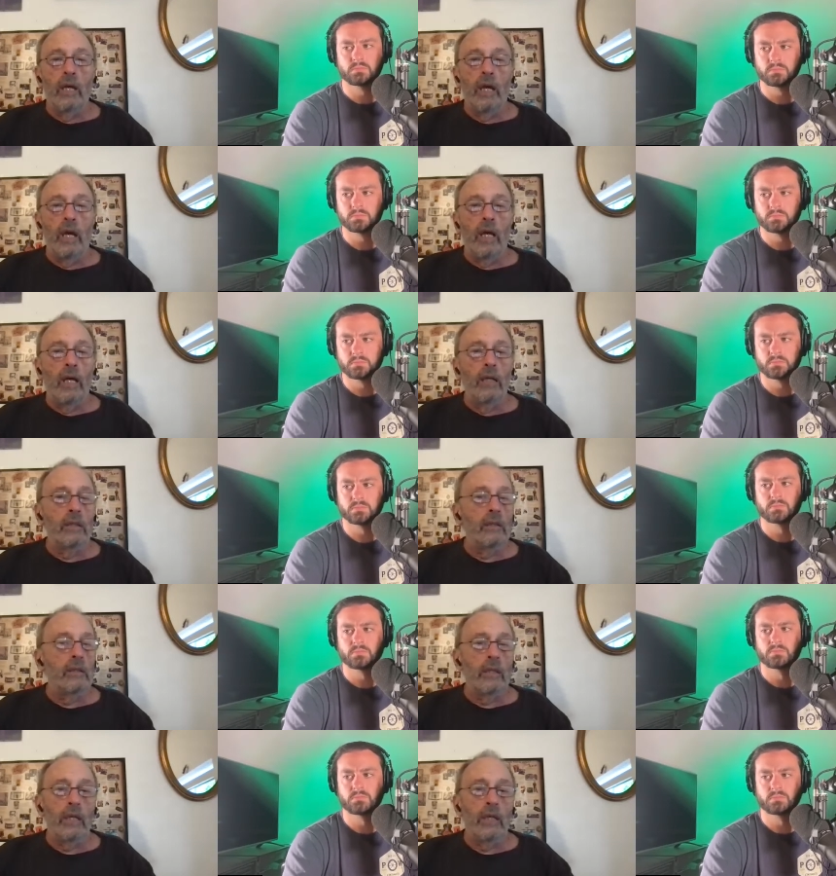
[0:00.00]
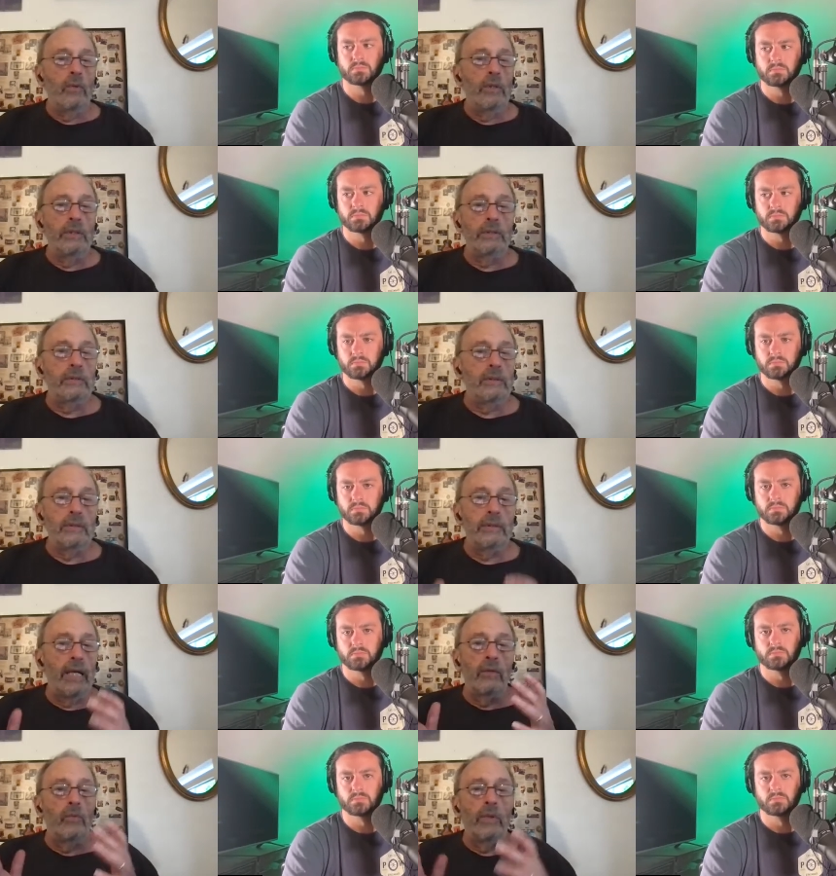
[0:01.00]
Speaker 1: and he was
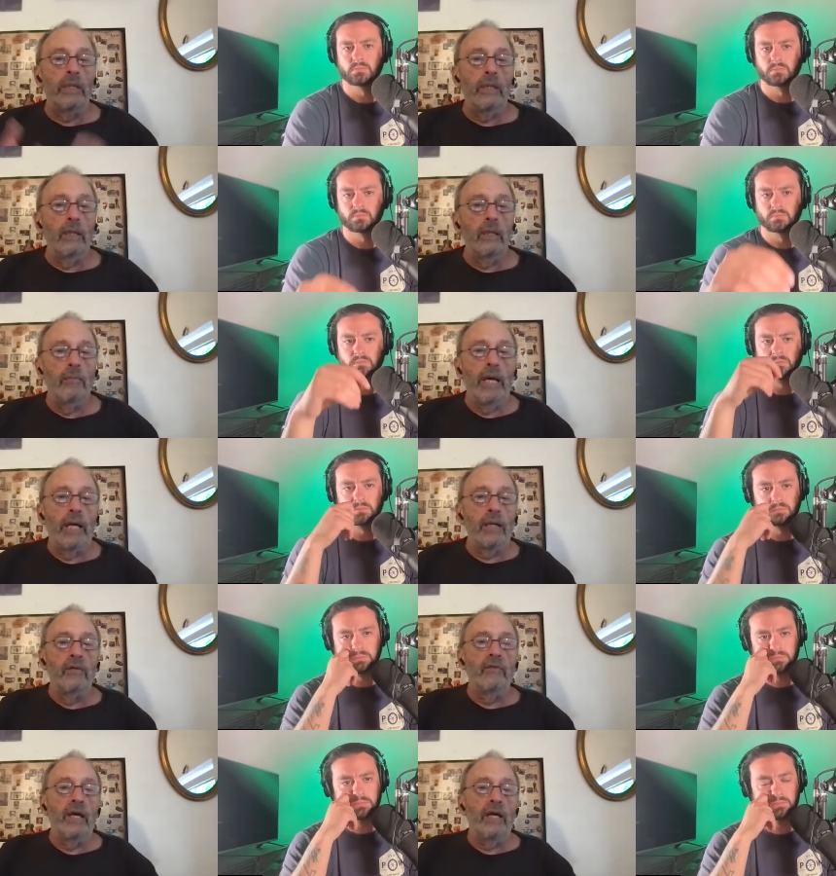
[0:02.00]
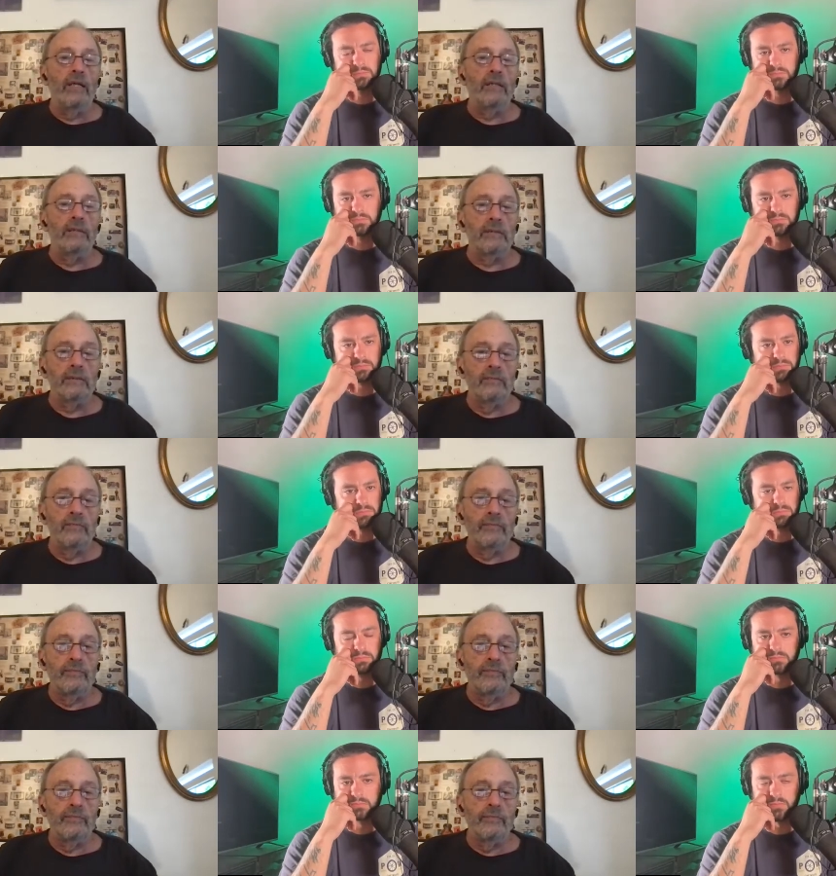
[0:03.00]
dead within a matter of days.
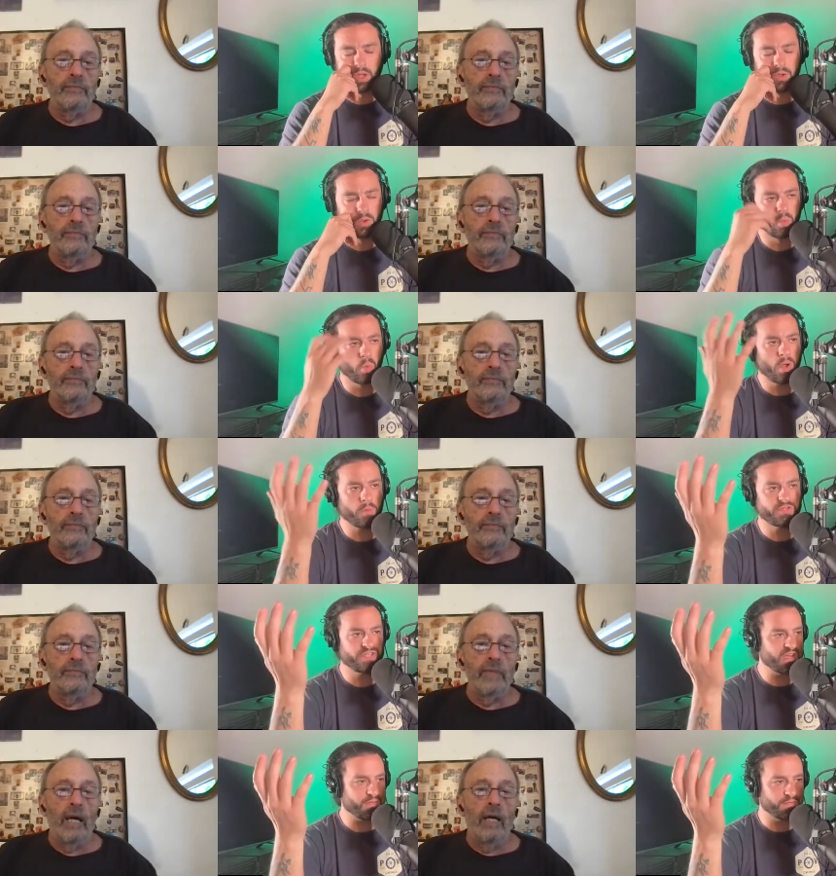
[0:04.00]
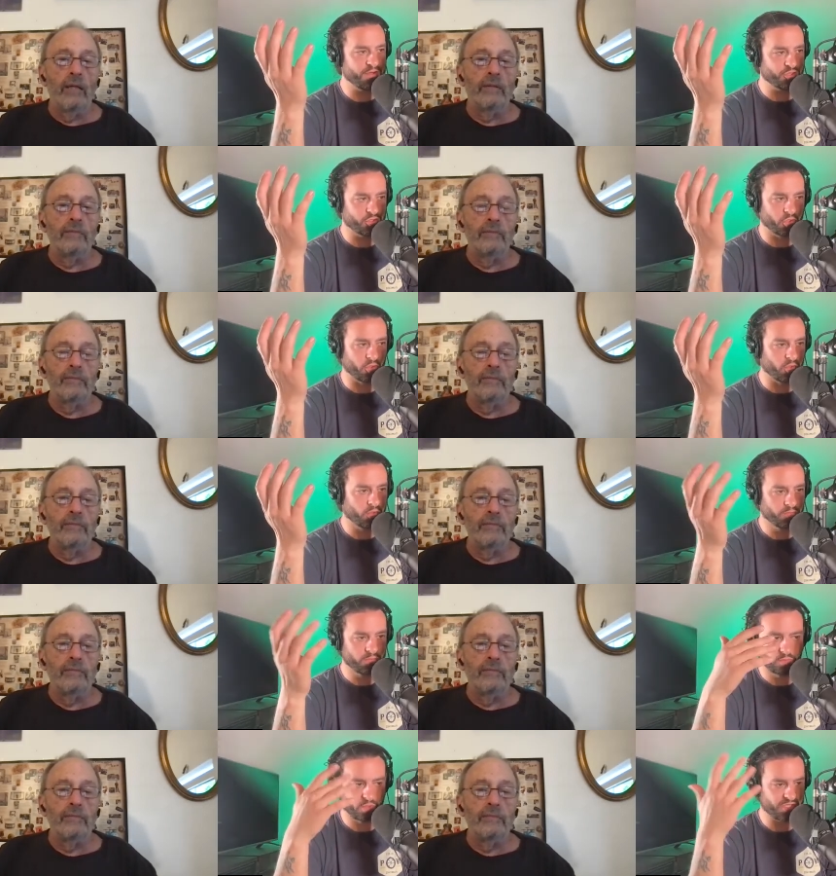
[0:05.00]
What was the yeah.
Speaker 2: official?
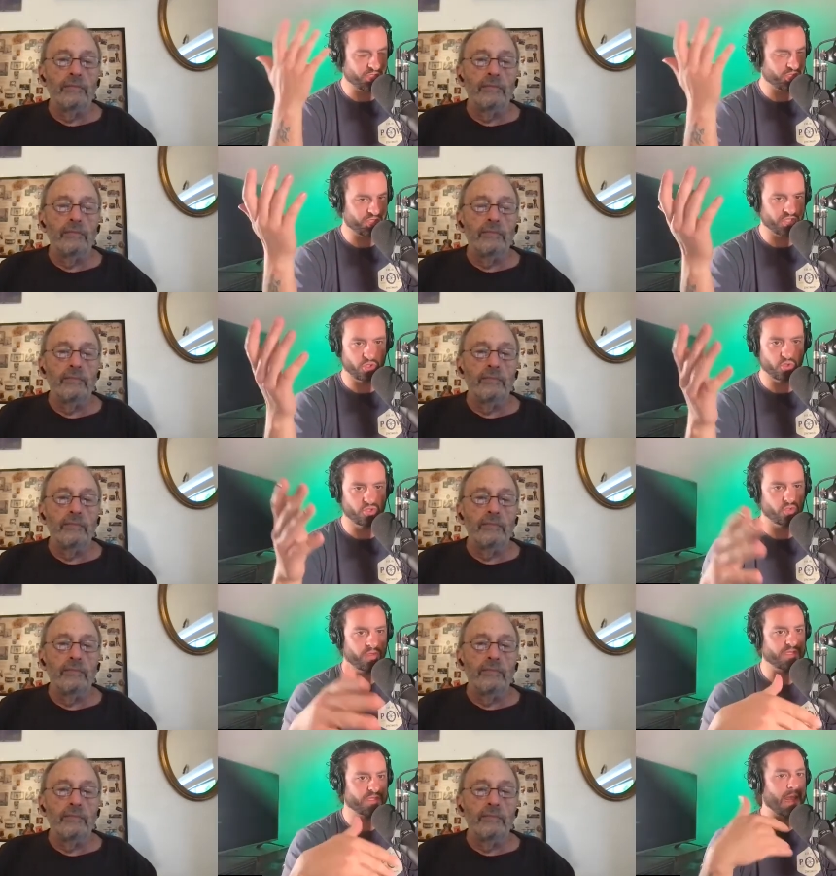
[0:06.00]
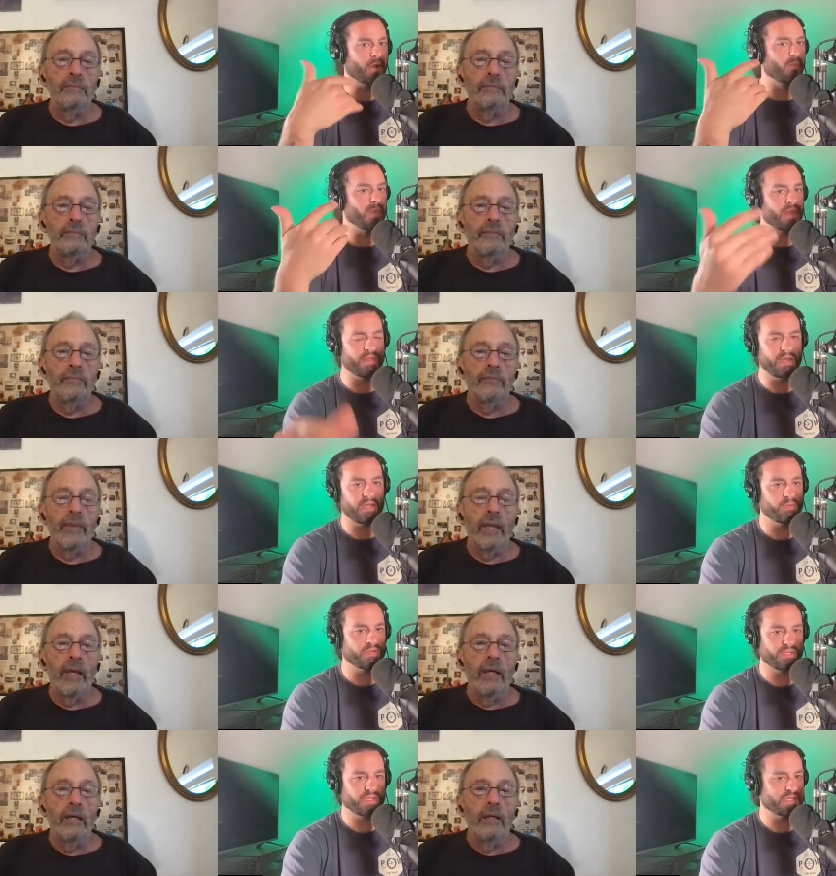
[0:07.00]
Was it just due to his ailment that he
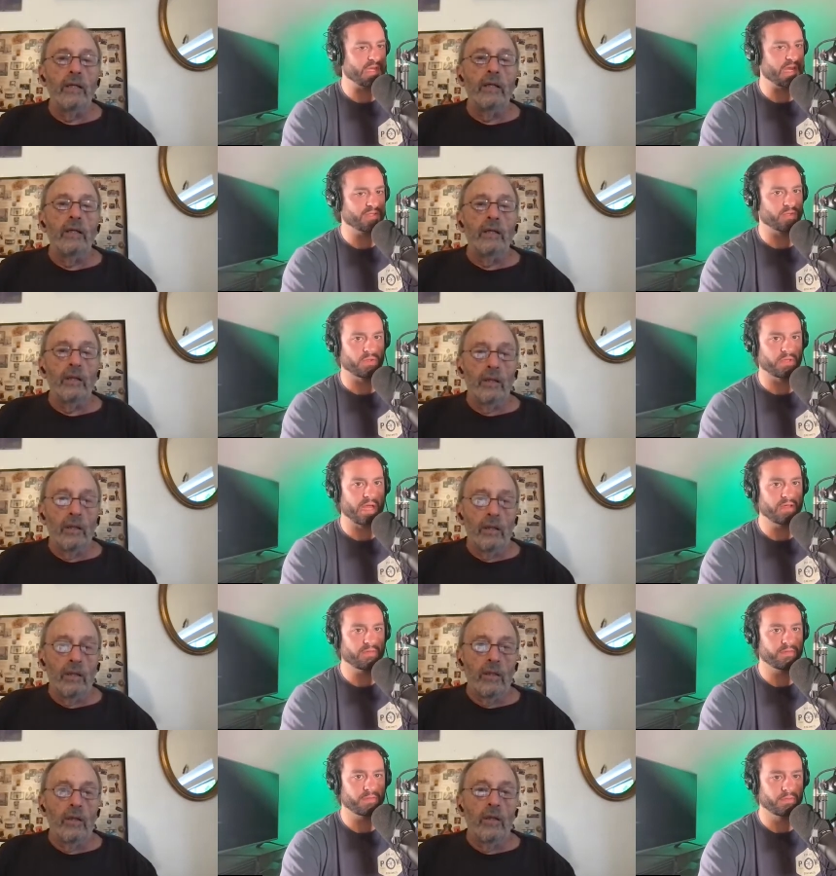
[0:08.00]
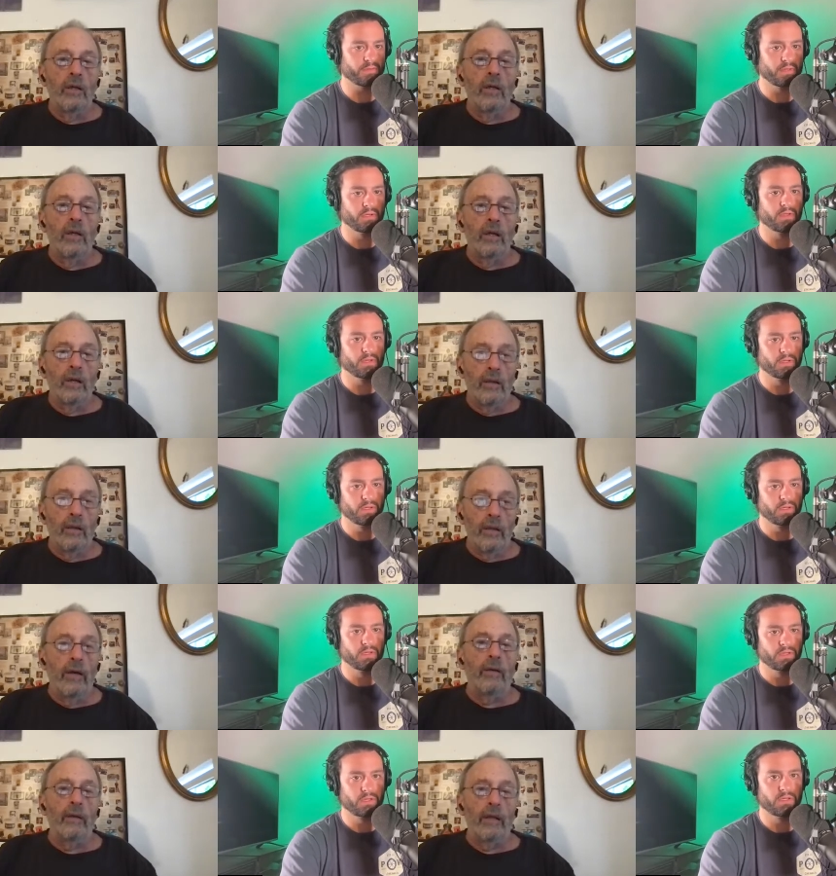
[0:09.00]
was he's had his whole life?
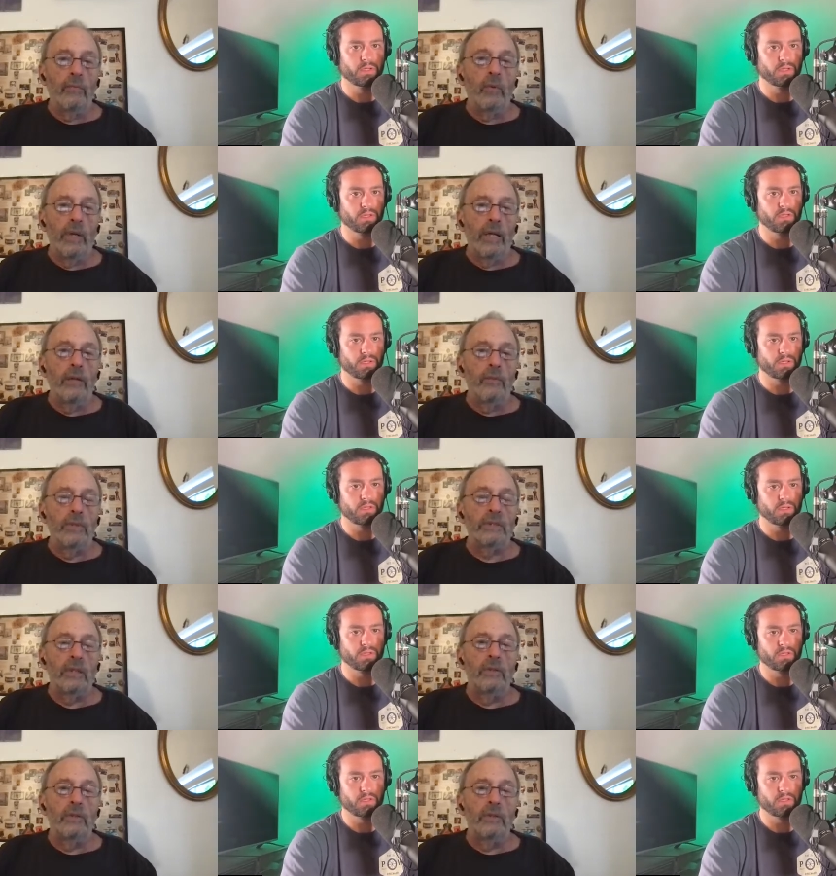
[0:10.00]
Speaker 1: Yeah, it, well, it was